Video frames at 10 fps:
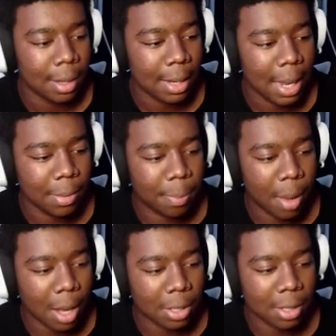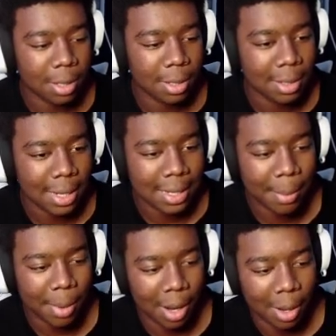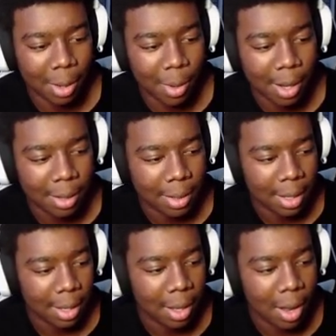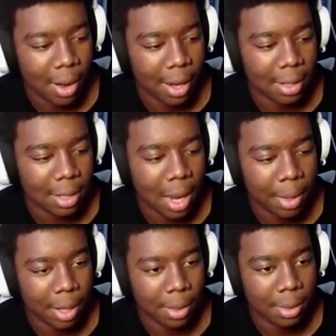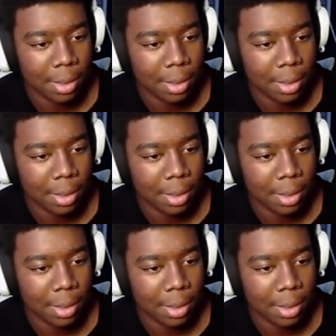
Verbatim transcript: Name's Boxers. This guy's name is underwear. Alright, time to go.